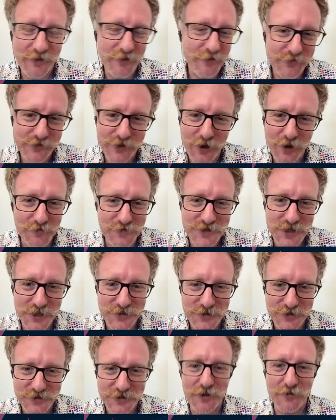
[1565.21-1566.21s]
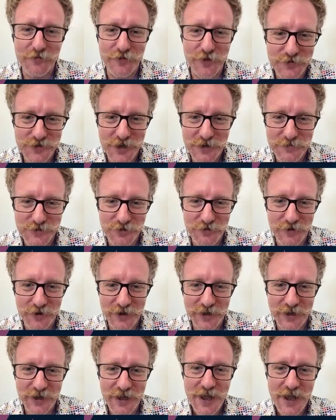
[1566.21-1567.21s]
um, conversation a few times
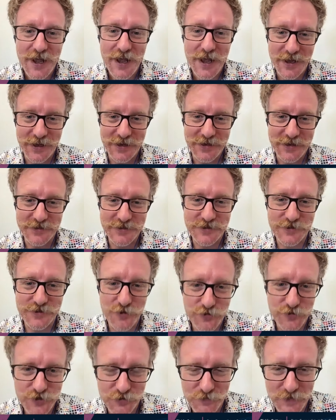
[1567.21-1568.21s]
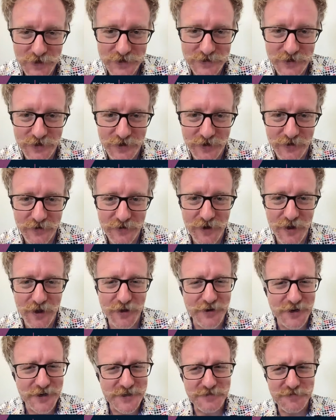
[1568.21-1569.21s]
already is social media.
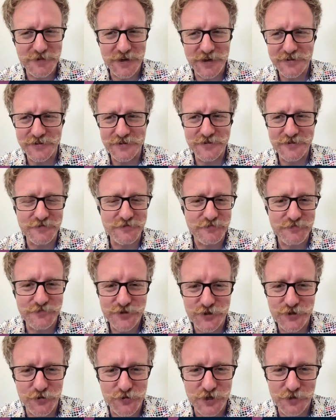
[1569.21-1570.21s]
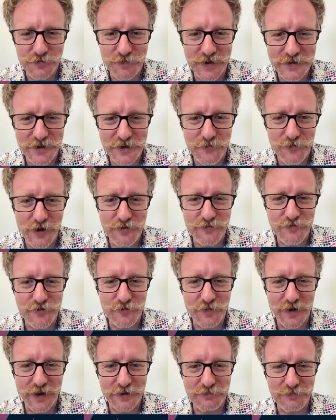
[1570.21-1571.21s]
And it seems like social media went
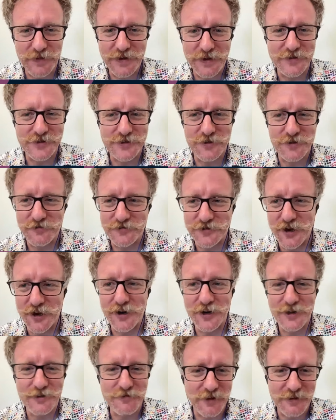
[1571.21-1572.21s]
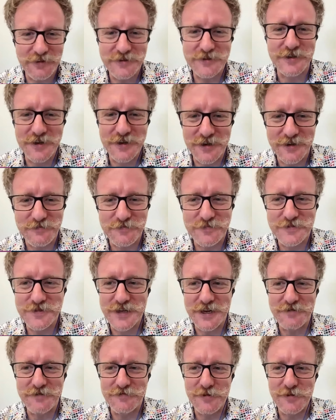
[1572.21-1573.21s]
from like being the sort of darling of like this is going to
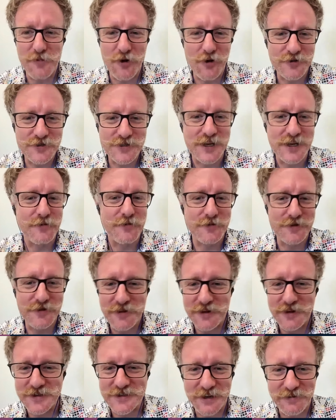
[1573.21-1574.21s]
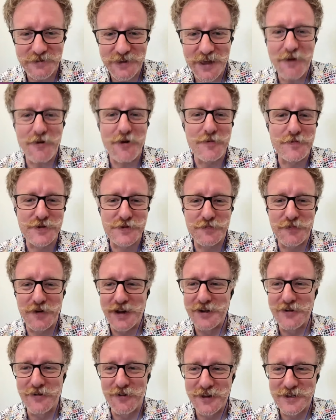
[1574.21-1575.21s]
save democracy and with things like the Arab
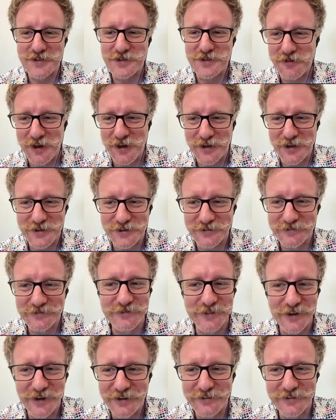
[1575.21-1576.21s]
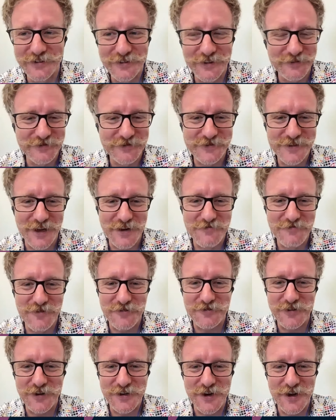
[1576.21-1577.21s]
Spring and all this sort of like 10,
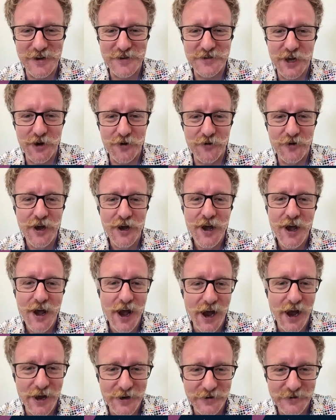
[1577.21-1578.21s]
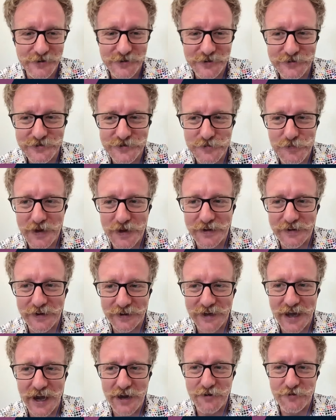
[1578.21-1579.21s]
15 years ago, and
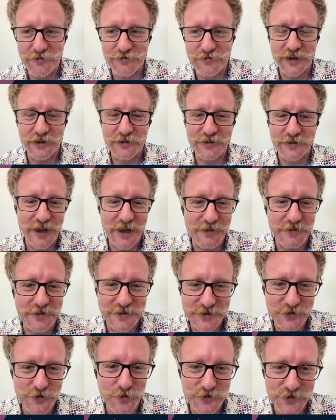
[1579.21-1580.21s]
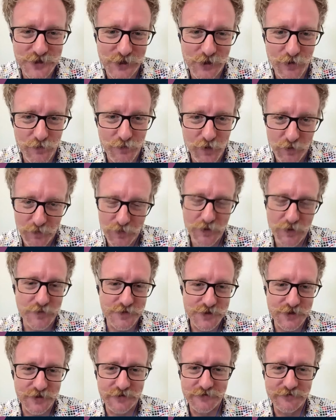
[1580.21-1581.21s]
being kind of like, yeah, this is causing a lot of
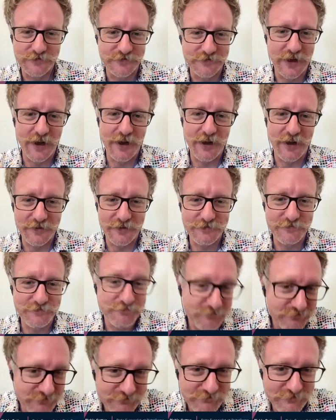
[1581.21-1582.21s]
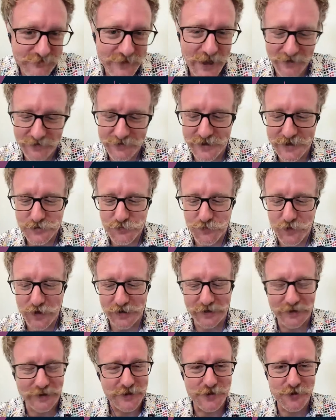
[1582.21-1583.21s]
problems. And uh, yeah, it's
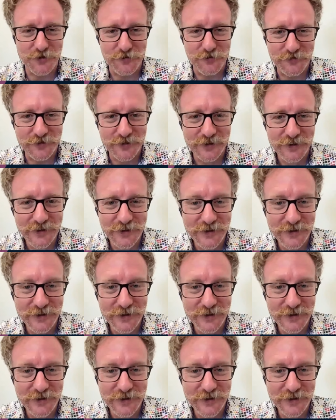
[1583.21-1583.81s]
widely sort of,